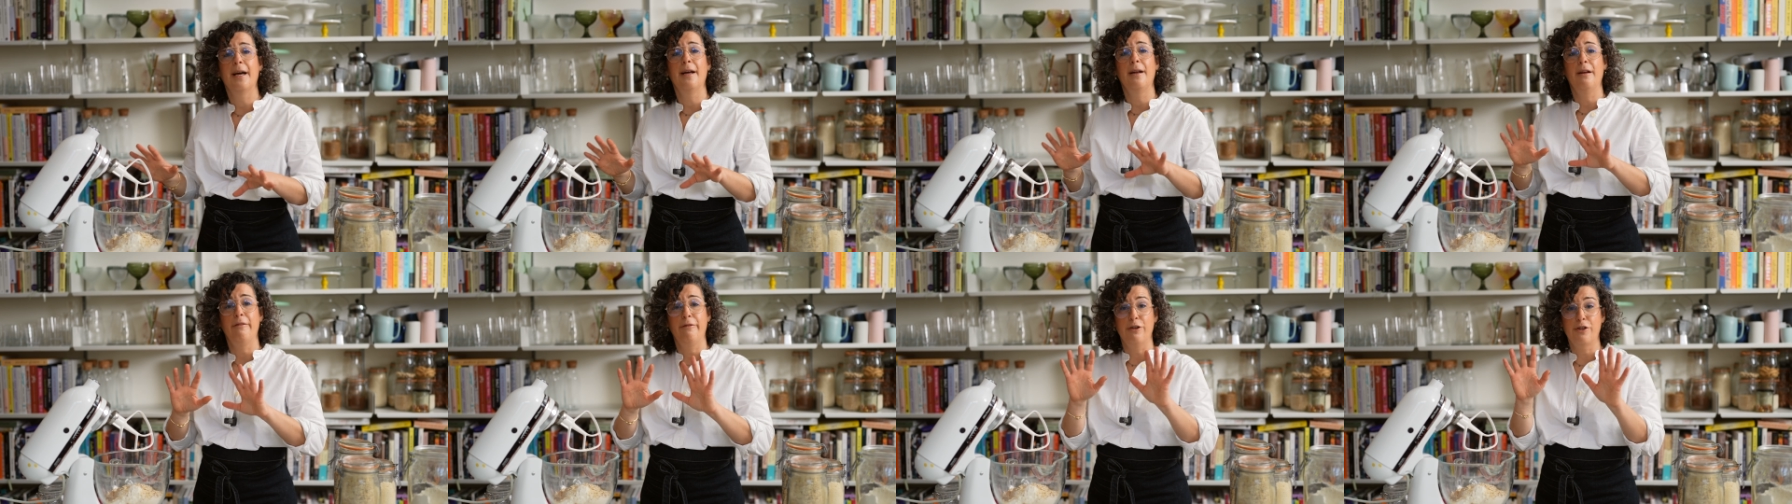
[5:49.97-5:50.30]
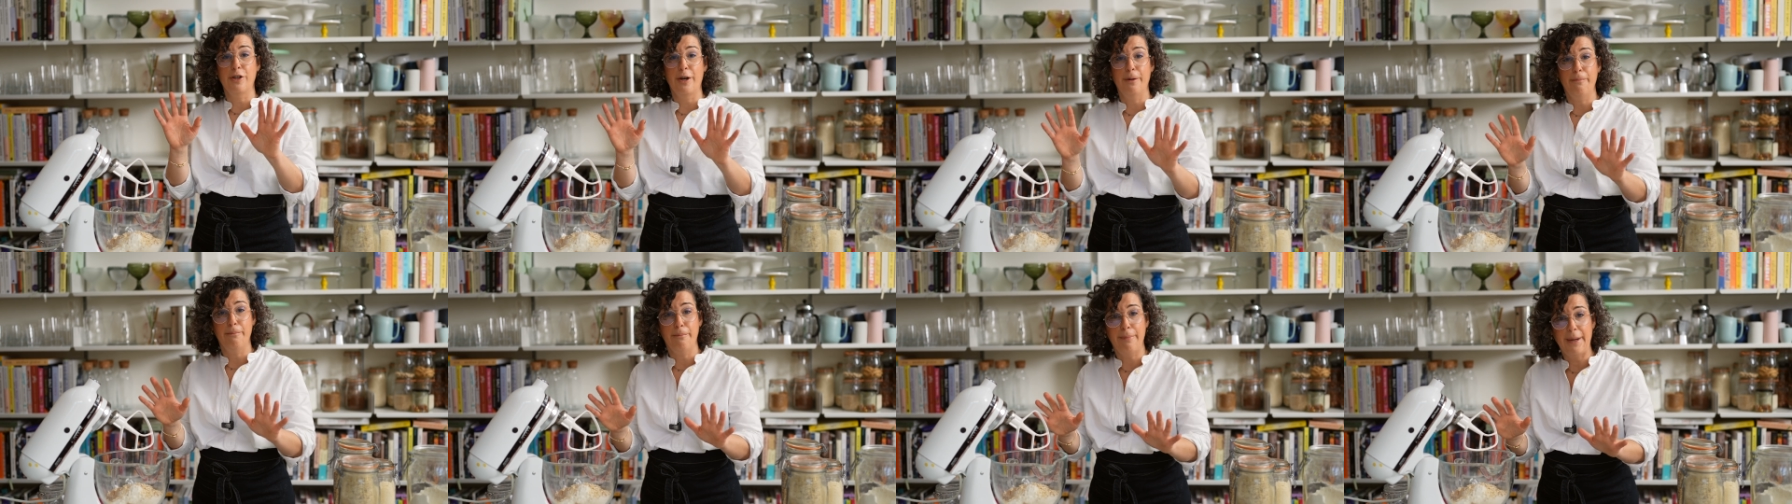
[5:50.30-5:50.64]
And if you
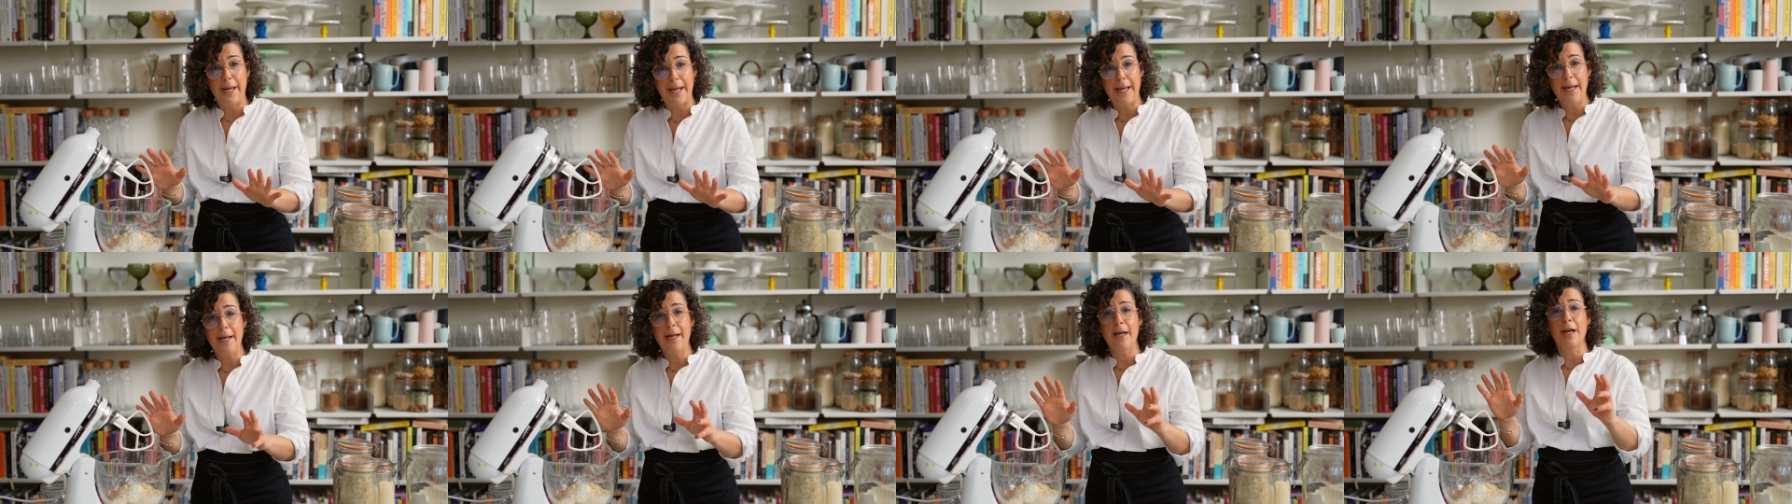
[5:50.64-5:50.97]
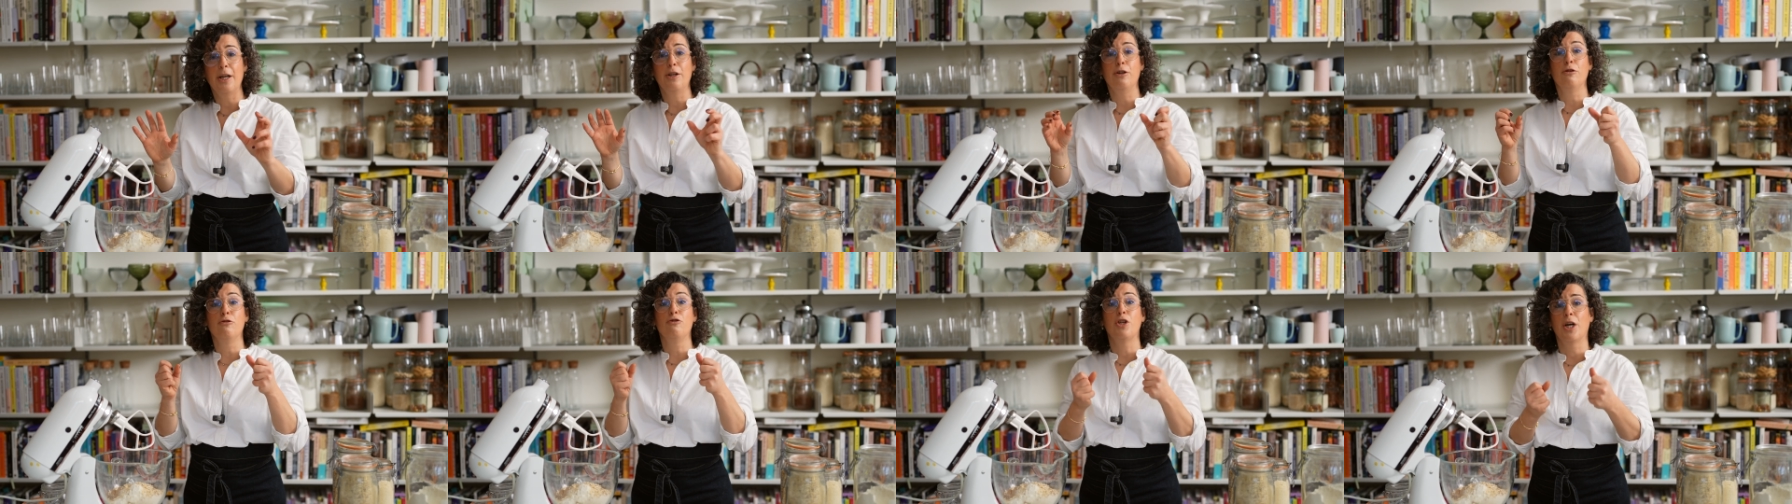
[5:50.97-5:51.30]
don't bake
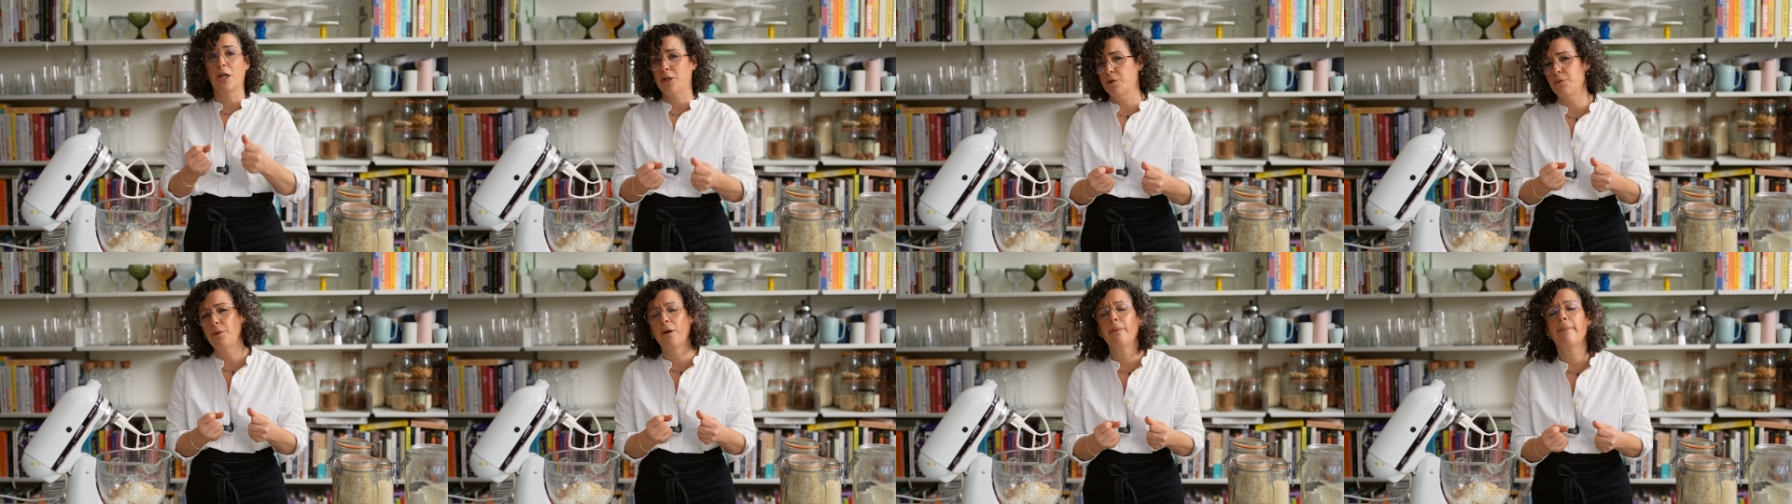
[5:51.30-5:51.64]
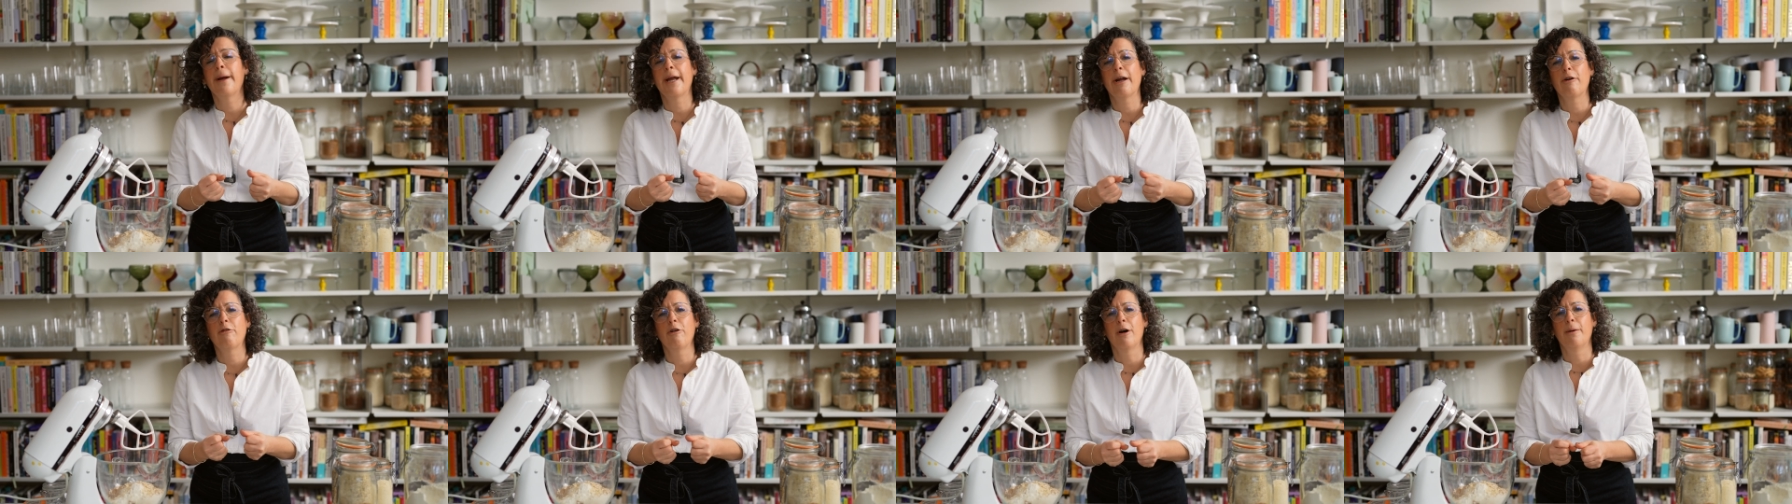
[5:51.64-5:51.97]
and you just want to
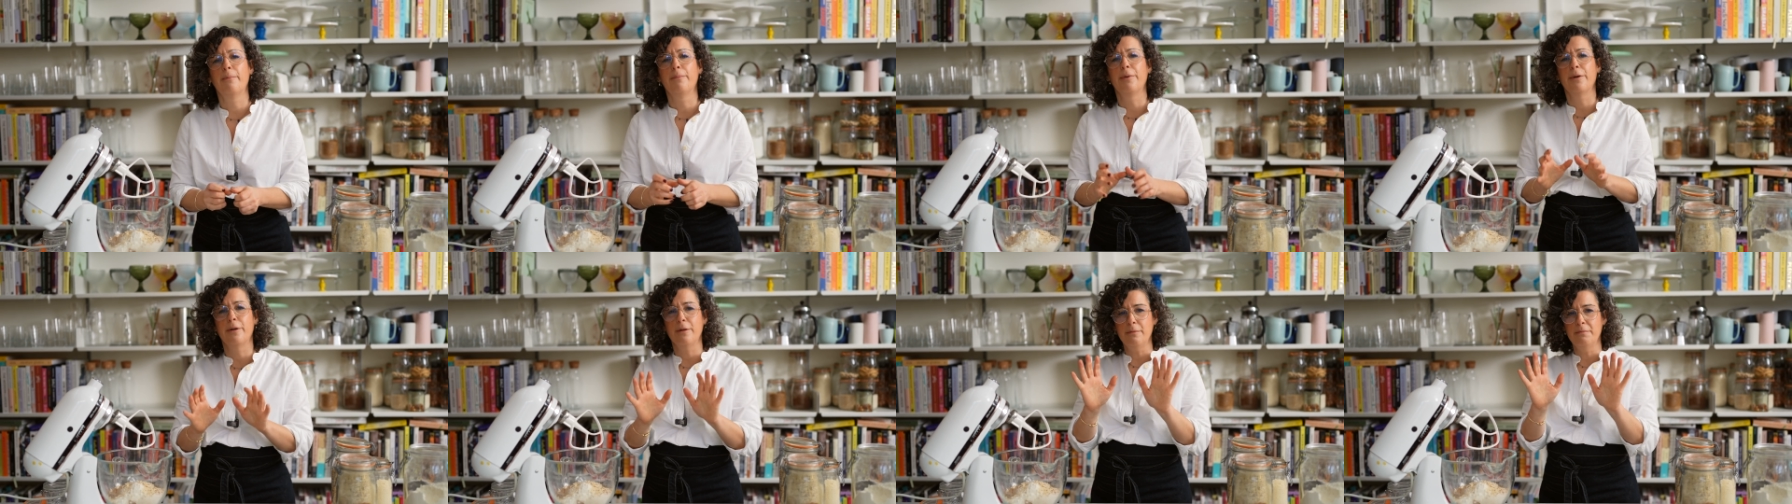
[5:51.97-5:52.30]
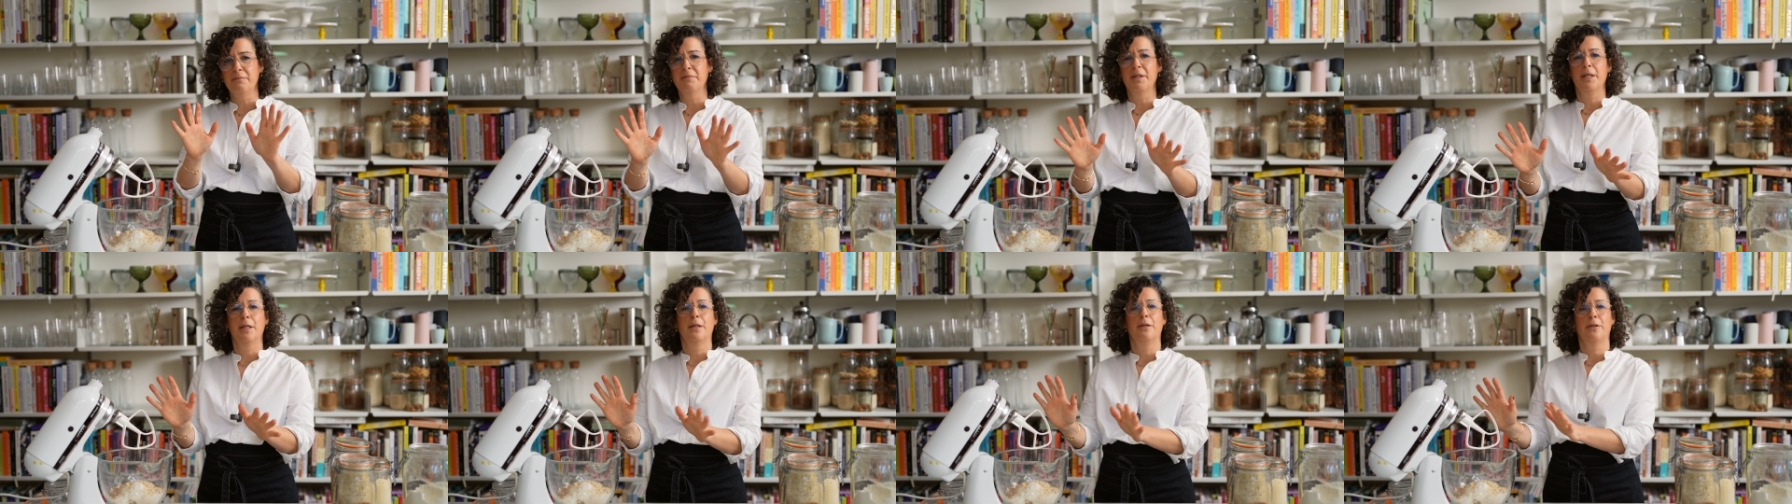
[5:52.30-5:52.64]
make crumble,
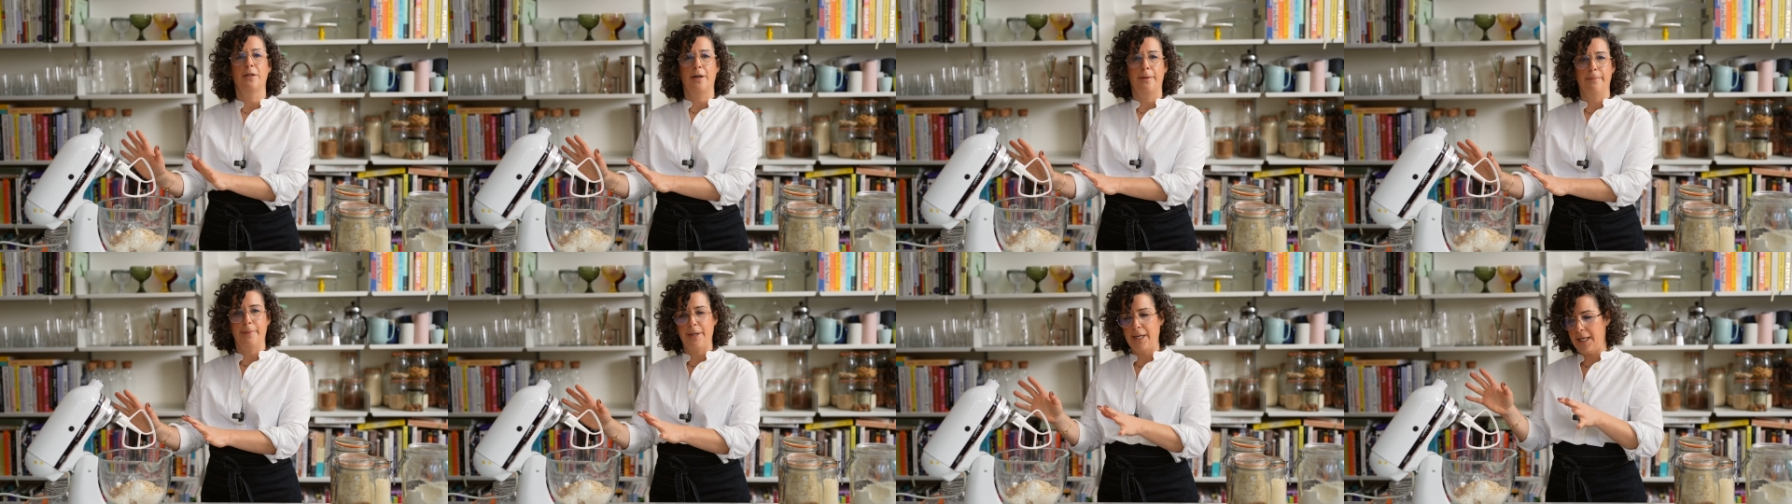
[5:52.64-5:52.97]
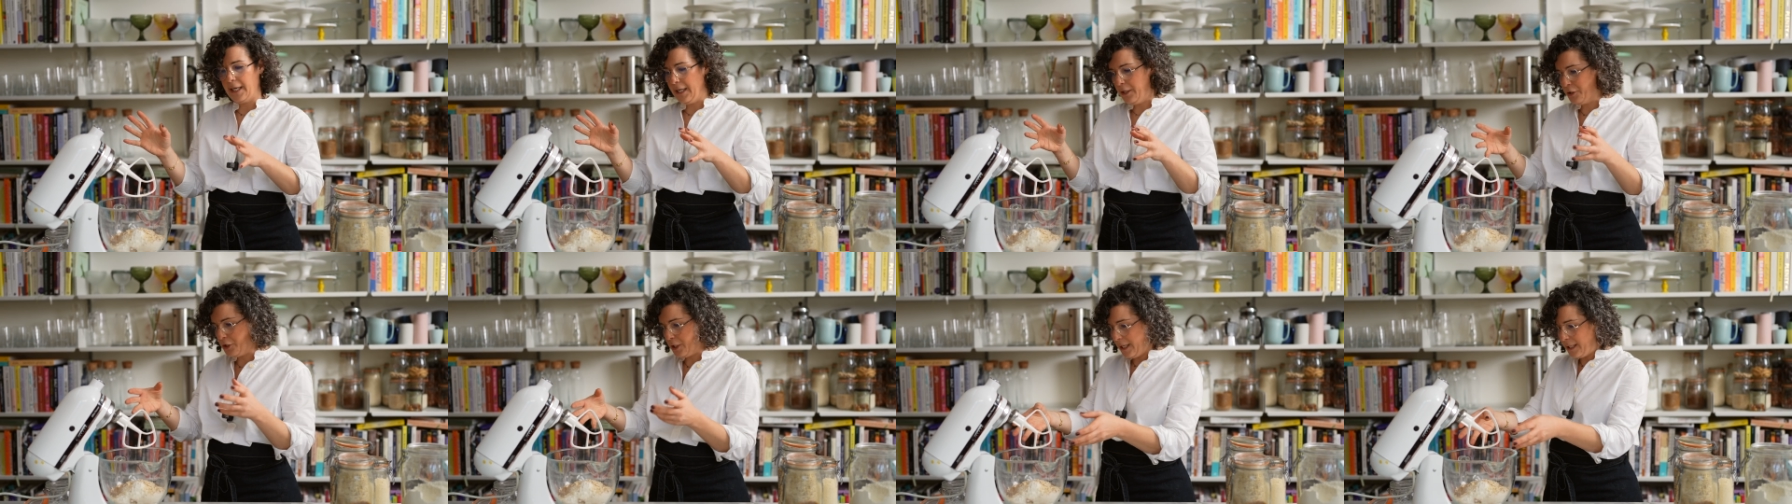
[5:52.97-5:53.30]
don't buy
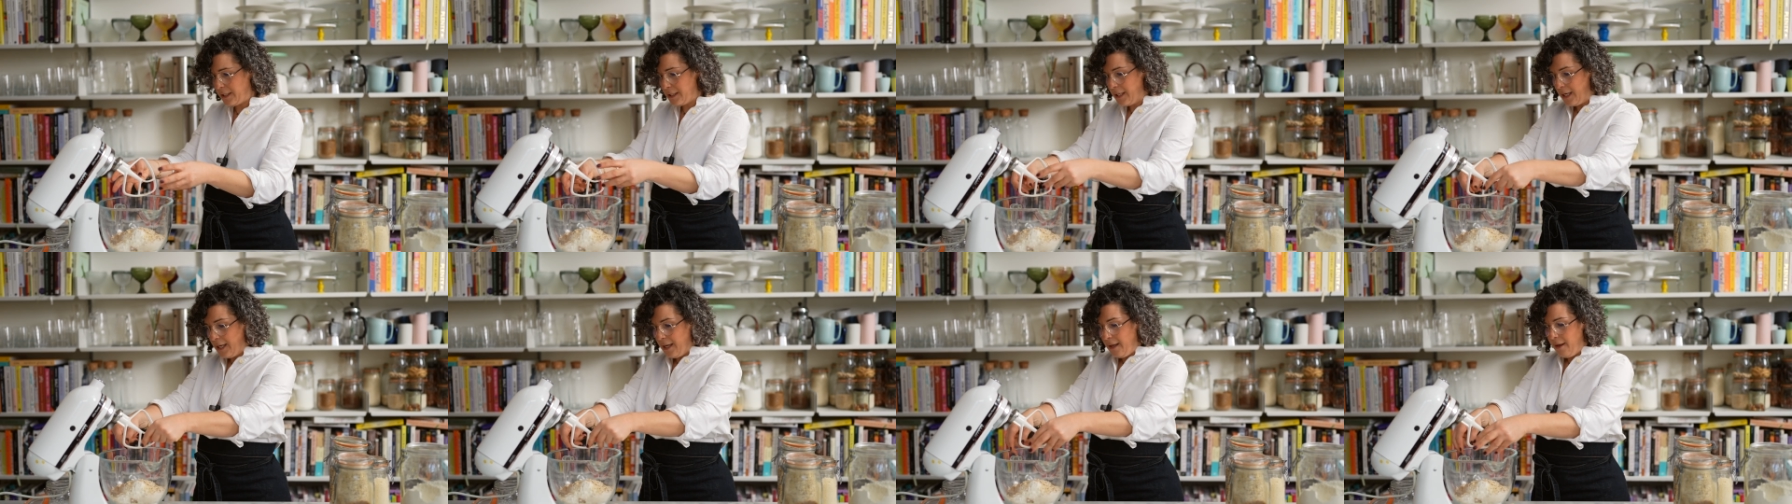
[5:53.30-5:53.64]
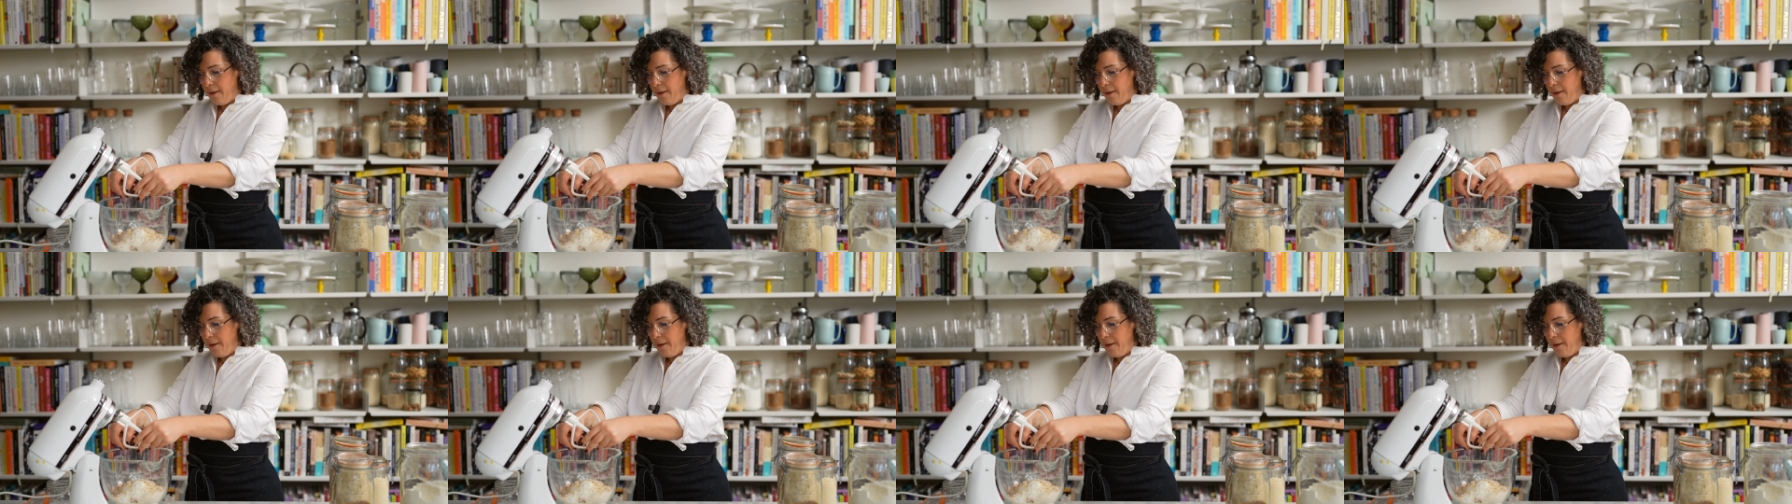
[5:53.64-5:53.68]
KitchenAid.